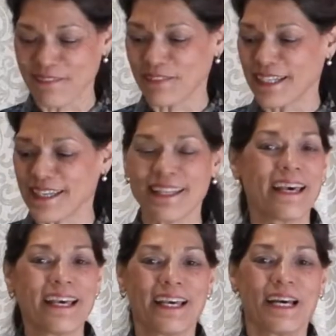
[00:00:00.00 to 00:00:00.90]
with
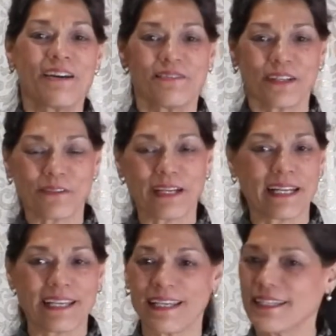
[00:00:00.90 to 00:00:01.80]
photo
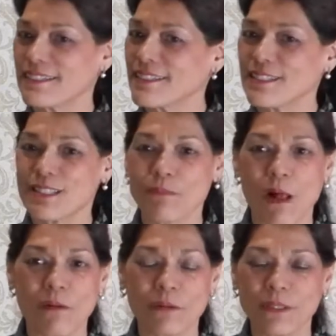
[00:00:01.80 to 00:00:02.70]
reading. It's a
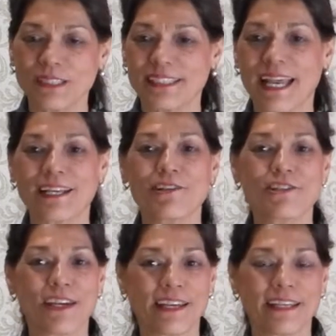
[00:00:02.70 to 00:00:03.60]
small world, and
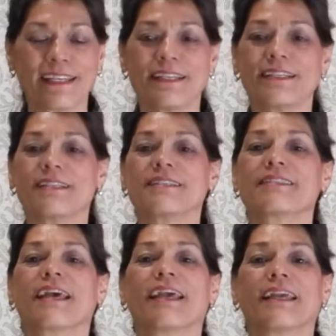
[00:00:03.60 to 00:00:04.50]
Jay is
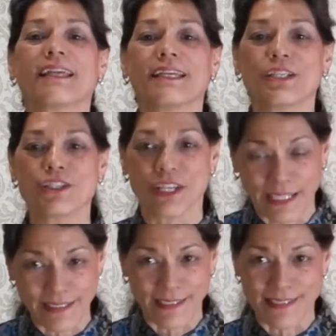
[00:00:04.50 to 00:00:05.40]
a
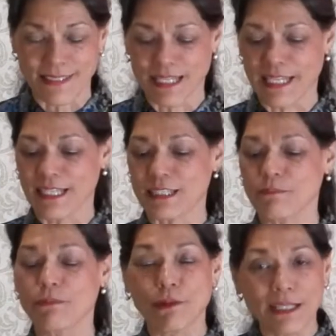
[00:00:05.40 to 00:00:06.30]
genius. He is
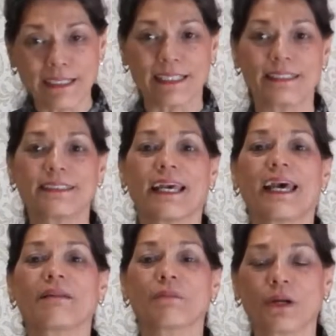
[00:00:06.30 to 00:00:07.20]
brilliant
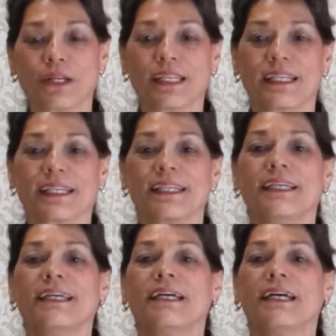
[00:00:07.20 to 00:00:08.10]
at marketing,
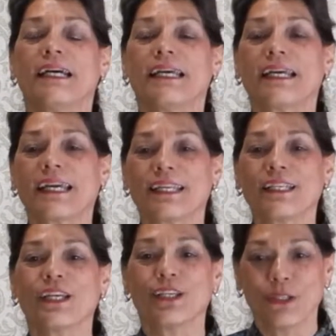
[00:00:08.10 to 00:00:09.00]
and
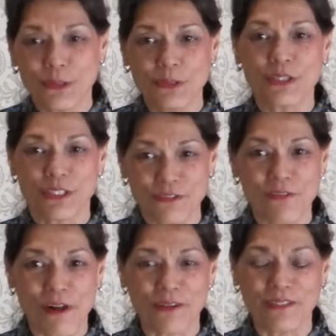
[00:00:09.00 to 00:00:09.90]
you should
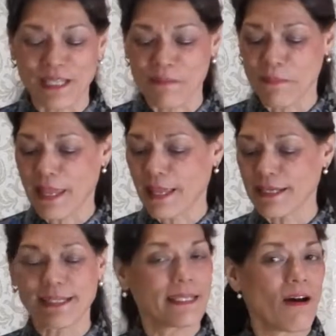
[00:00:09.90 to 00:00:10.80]
follow him
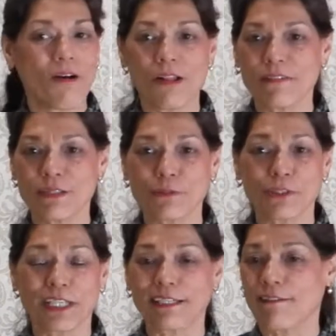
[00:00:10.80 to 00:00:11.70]
and all of his
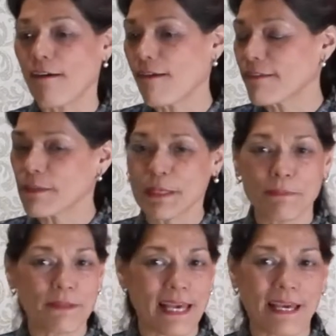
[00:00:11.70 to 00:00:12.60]
work and all the
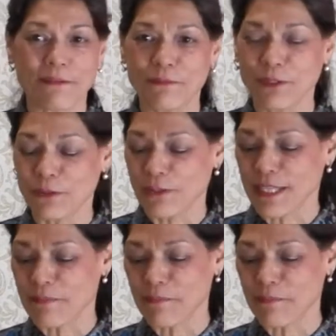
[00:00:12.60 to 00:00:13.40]
people that work with him,